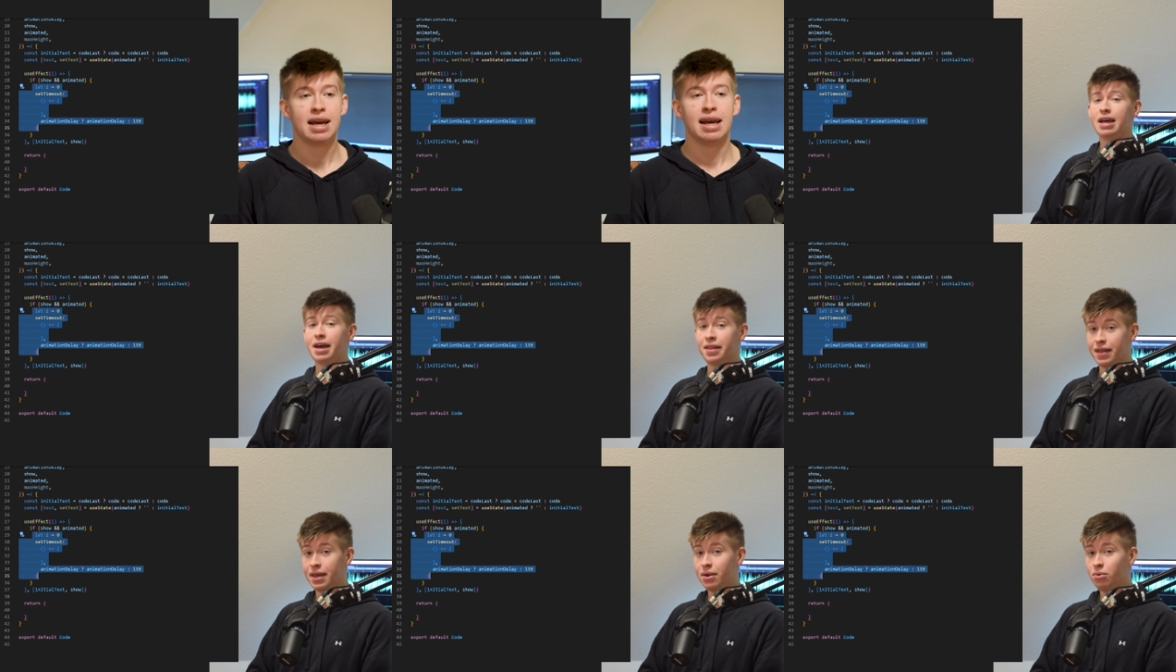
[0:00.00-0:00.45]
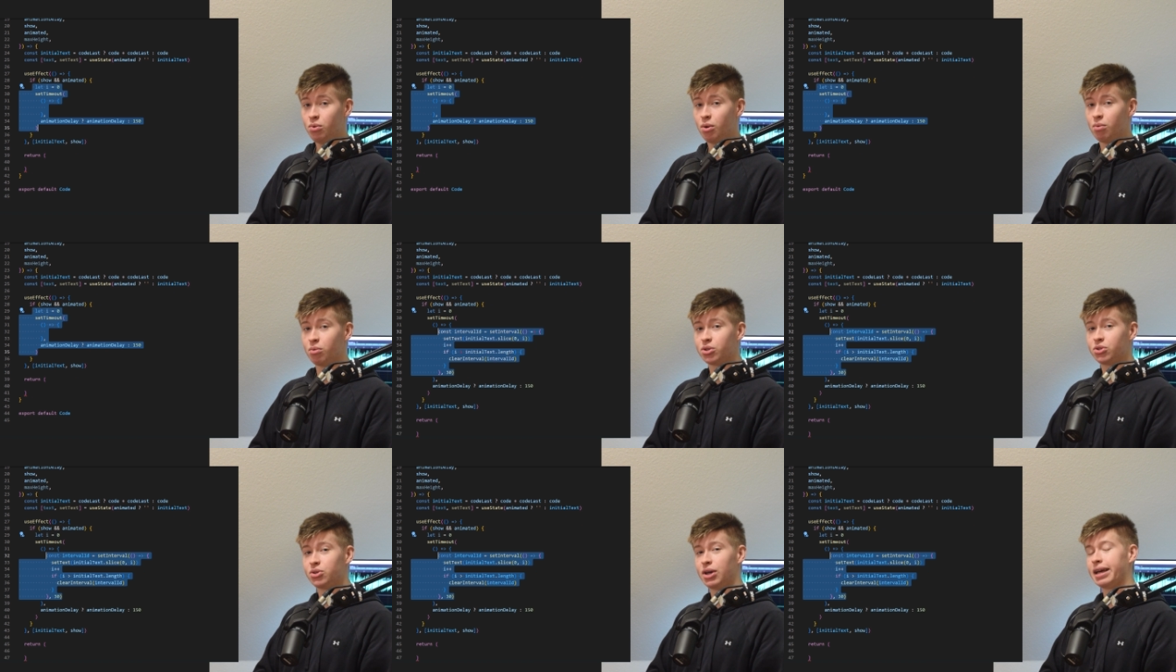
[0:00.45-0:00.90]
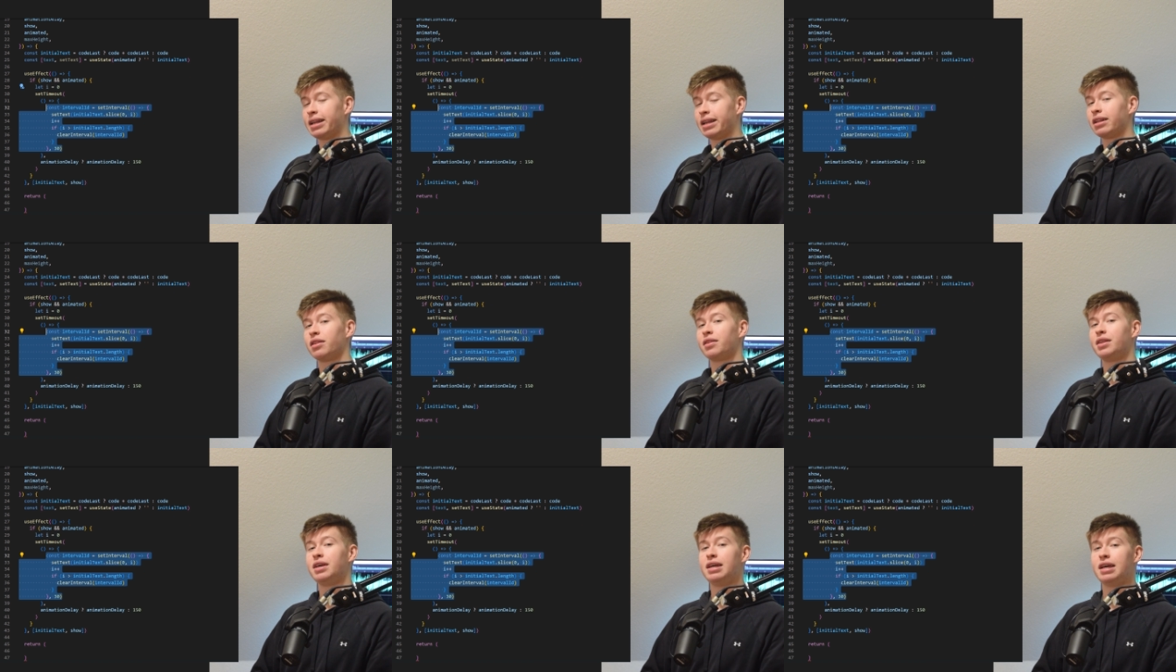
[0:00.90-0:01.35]
And then we want to
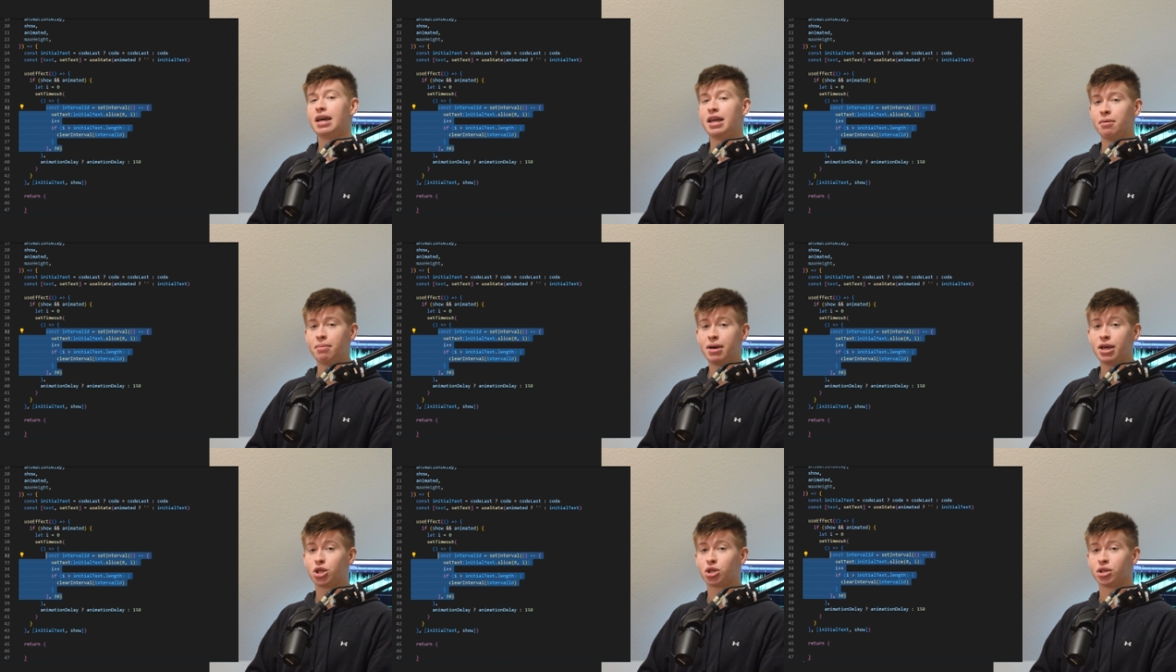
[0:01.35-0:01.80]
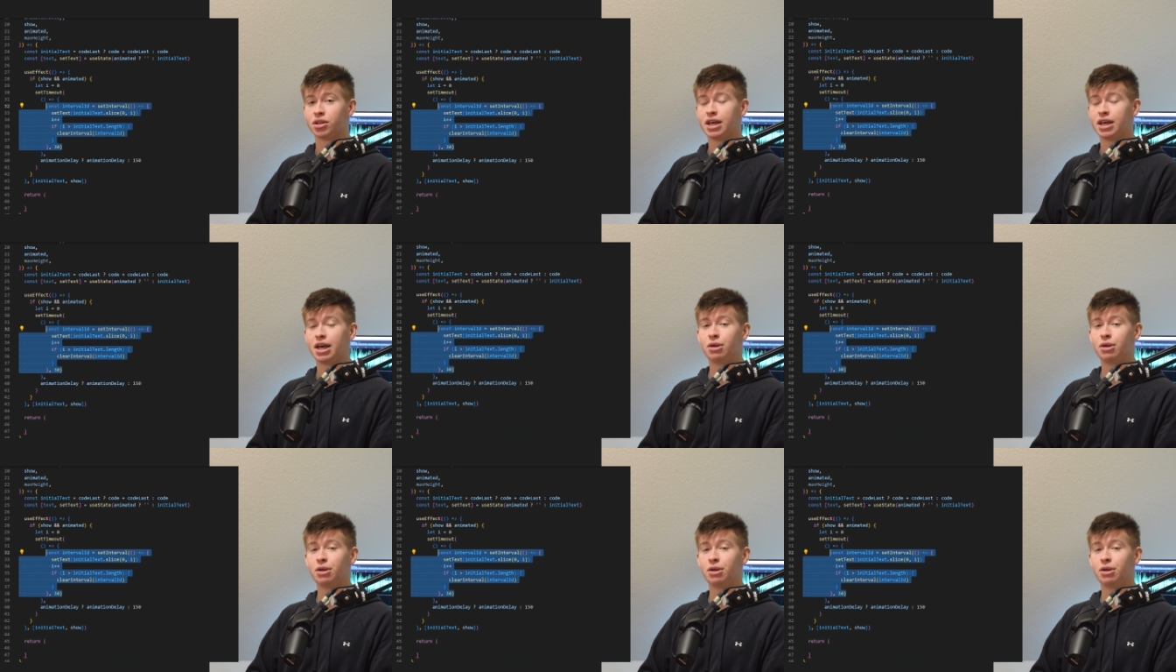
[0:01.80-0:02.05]
handle the animation.